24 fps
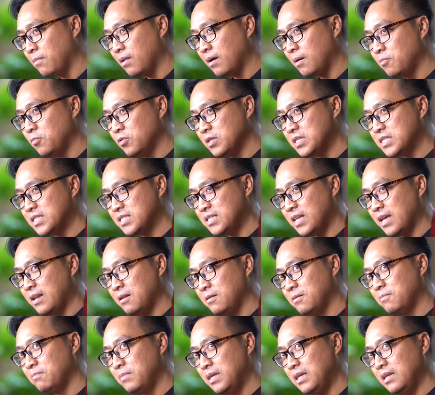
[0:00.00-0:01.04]
my mom would
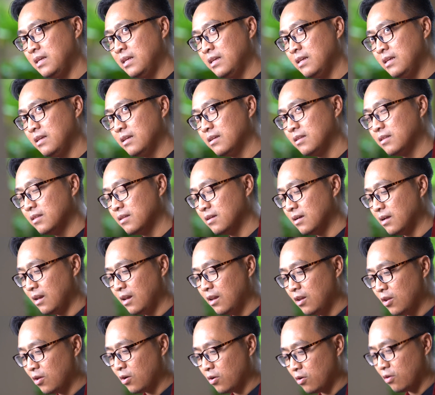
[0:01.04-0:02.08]
send me
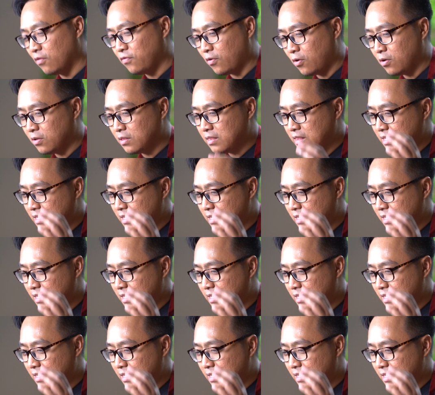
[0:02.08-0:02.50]
a lot of